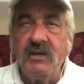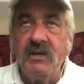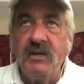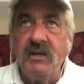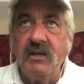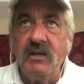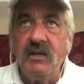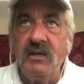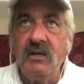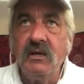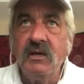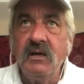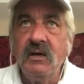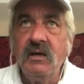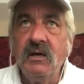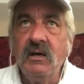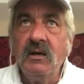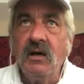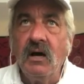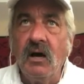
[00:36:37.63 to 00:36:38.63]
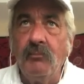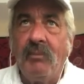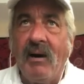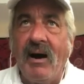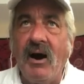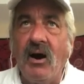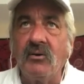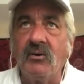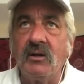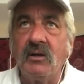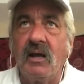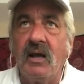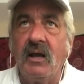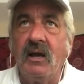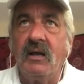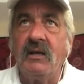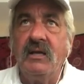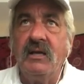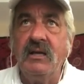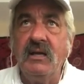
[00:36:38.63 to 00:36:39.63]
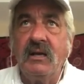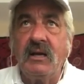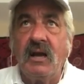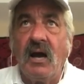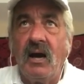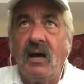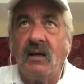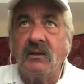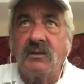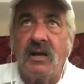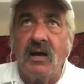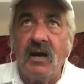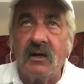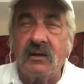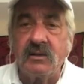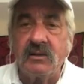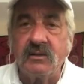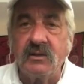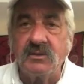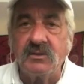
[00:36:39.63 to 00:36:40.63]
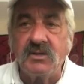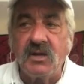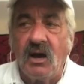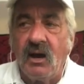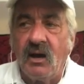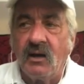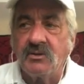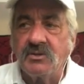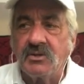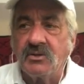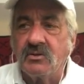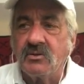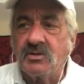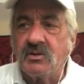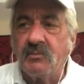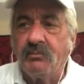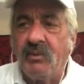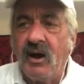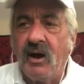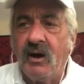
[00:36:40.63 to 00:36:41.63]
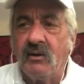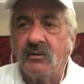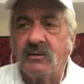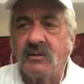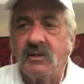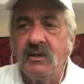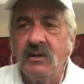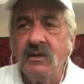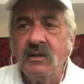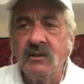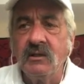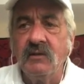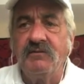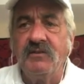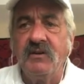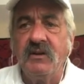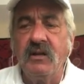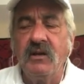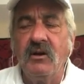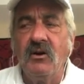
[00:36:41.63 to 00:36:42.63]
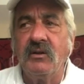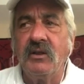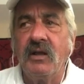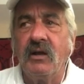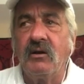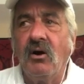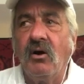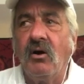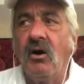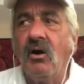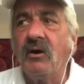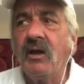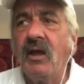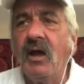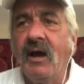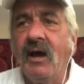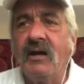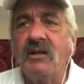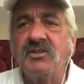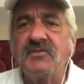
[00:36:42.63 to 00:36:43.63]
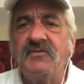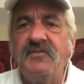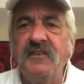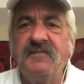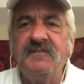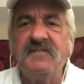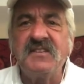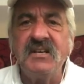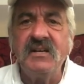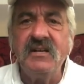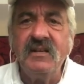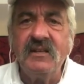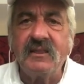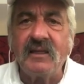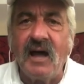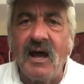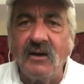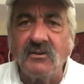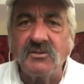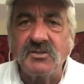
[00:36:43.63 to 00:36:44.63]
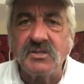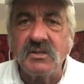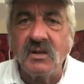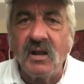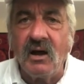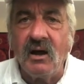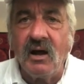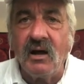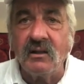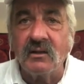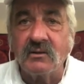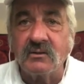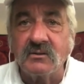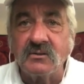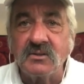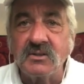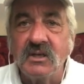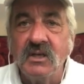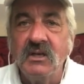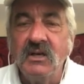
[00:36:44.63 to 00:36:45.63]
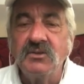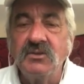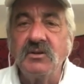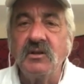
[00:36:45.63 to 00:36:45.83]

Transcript: me about it, and he contacted the Dodgers about the video, and they go, oh yeah, it's $15,000. Well, so